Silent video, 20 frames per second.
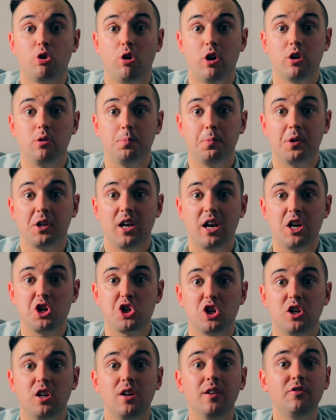drawing
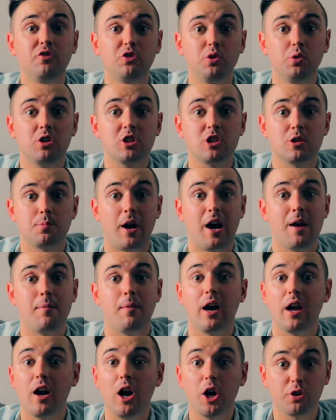duplication, influenced by
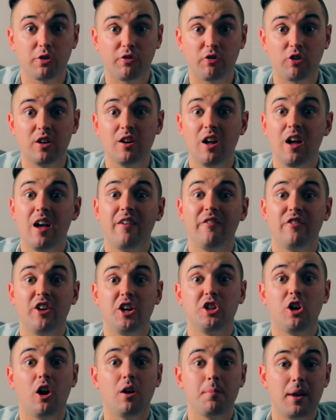my other friend,
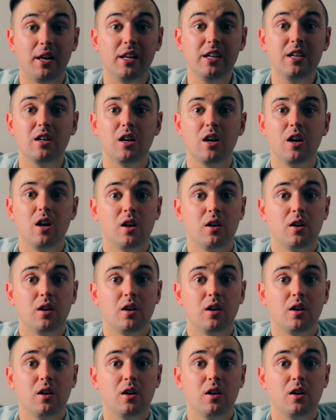Vedam Malik,